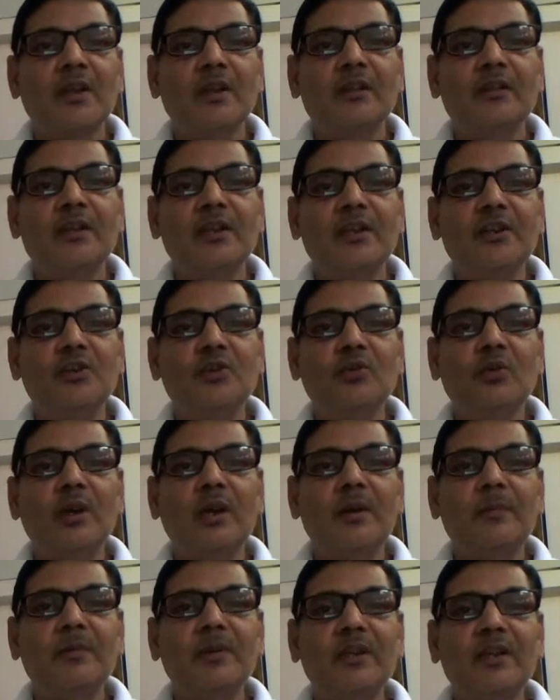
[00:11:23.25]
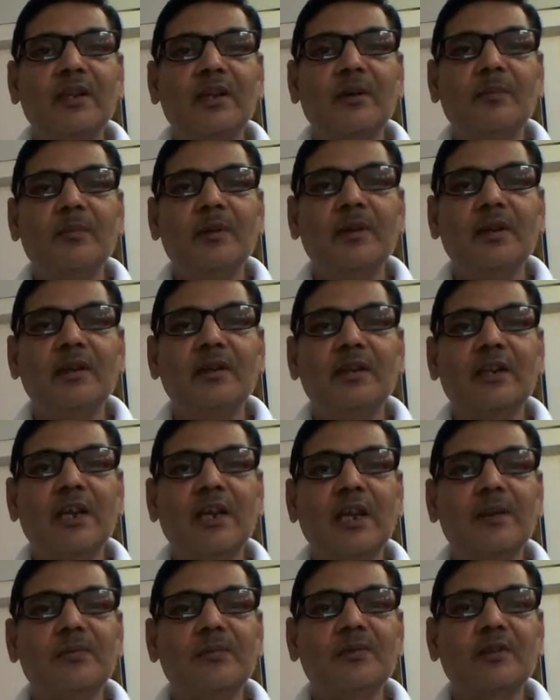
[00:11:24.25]
Then you have recombinant
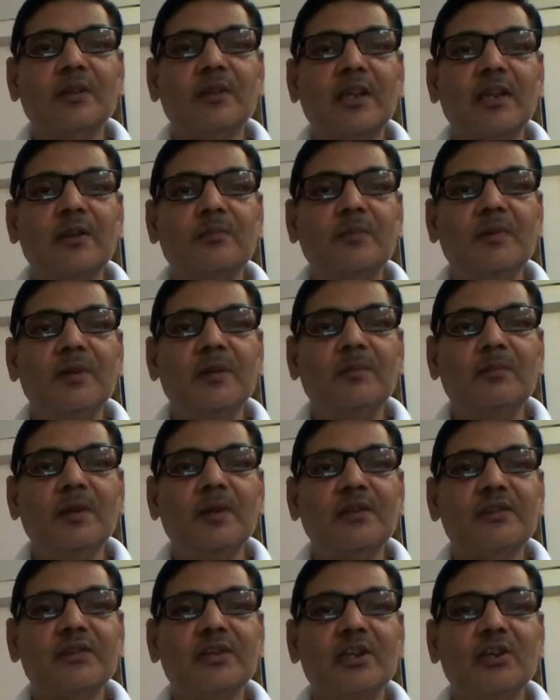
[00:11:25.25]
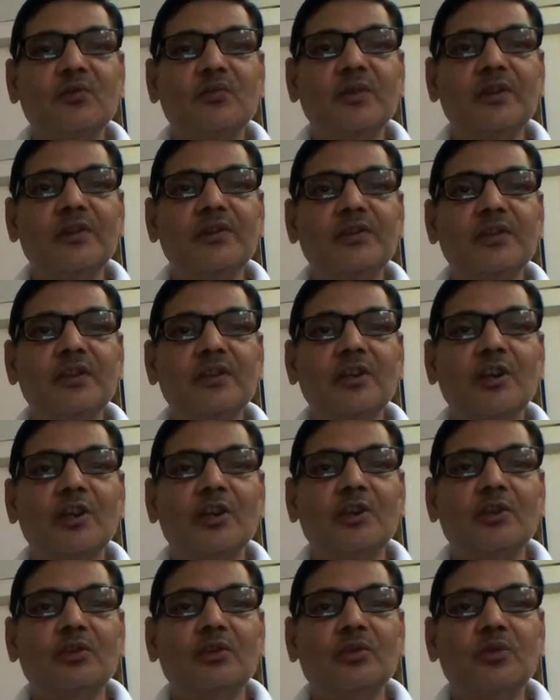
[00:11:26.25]
types like B plus and VG,
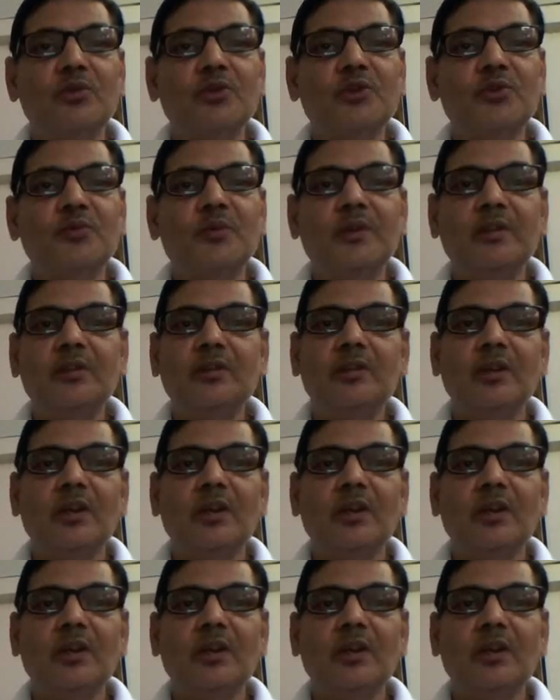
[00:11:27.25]
those with